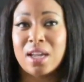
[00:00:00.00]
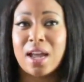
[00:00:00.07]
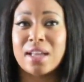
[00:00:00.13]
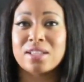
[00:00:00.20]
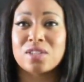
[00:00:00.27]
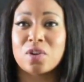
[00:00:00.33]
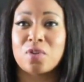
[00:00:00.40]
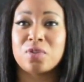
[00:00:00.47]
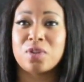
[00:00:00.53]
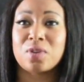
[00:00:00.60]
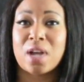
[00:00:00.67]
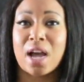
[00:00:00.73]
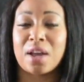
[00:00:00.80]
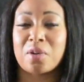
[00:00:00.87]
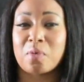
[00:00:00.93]
and so you
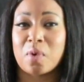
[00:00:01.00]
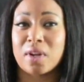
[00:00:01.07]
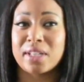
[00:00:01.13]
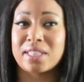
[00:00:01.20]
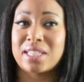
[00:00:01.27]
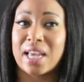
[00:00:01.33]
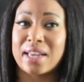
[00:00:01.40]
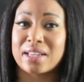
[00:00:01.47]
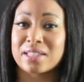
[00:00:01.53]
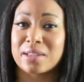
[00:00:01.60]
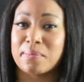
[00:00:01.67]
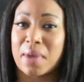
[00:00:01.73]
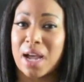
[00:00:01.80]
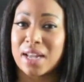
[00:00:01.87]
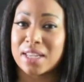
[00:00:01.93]
kind of want to take
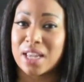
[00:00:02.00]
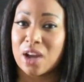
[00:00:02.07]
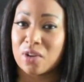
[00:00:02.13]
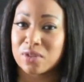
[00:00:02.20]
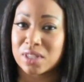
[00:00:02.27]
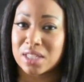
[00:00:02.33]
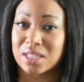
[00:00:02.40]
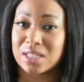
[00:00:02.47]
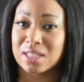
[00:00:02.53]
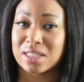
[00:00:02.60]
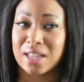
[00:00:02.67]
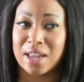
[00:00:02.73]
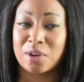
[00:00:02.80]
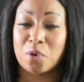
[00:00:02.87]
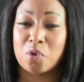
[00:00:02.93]
somebody else's
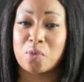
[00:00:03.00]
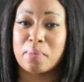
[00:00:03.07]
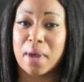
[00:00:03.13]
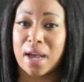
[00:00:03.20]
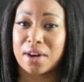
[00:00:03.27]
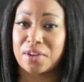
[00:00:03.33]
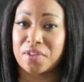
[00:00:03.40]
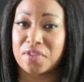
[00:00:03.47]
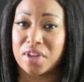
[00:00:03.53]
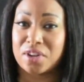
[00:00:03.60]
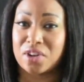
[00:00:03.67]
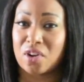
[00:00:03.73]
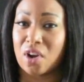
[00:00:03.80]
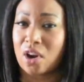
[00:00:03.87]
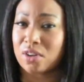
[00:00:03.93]
and who better than
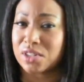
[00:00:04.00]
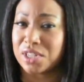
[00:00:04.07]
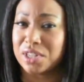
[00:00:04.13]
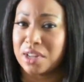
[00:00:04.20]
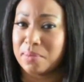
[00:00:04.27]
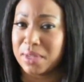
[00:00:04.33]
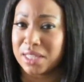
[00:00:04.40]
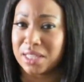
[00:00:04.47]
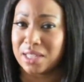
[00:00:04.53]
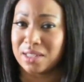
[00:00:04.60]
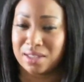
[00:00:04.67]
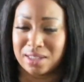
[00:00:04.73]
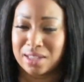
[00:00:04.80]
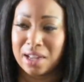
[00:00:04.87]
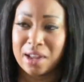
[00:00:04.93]
your arch
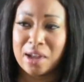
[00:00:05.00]
nemesis